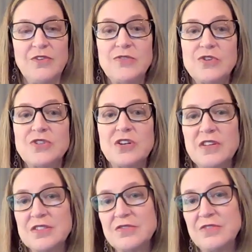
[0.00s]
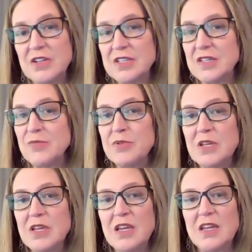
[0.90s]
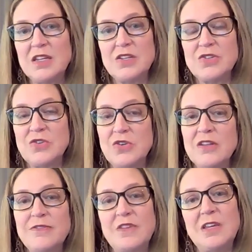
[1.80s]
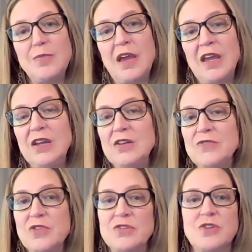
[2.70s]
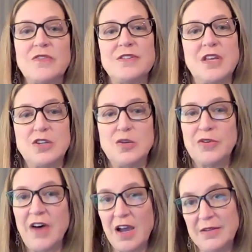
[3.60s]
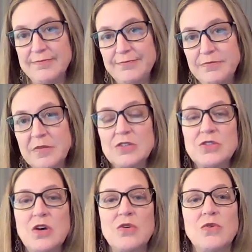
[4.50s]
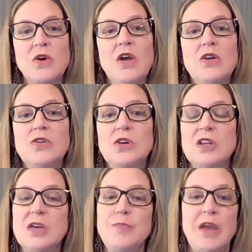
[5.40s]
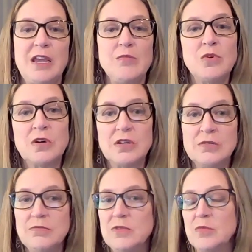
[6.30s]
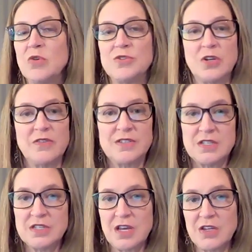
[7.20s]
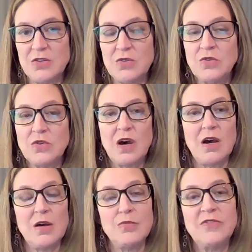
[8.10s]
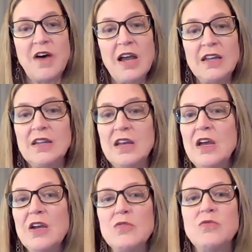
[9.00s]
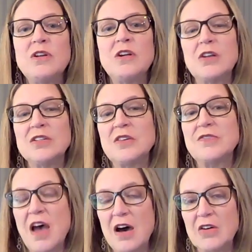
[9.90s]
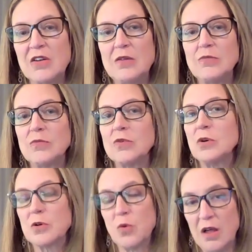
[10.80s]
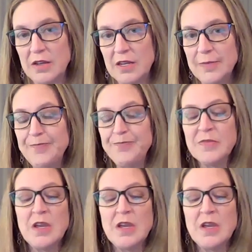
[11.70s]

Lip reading: Fee for service, very simply, is you get a fee paid for the service that you provide. So you're going to get paid more the more services that you provide, regardless of the outcome or quality.